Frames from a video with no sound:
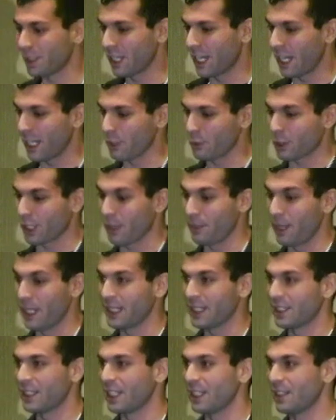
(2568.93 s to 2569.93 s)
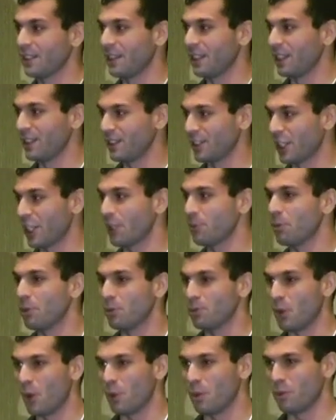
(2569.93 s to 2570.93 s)
Highly recommend it. And the entire
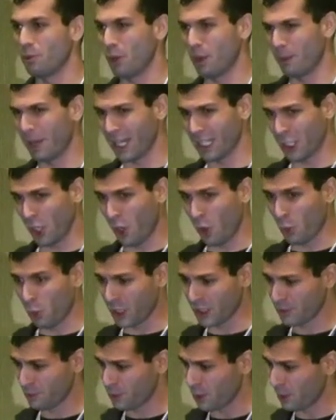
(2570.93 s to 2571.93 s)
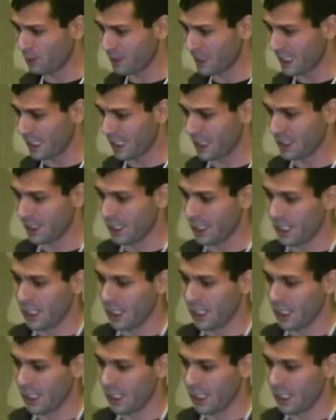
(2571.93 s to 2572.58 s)
mobile OWASP top 10.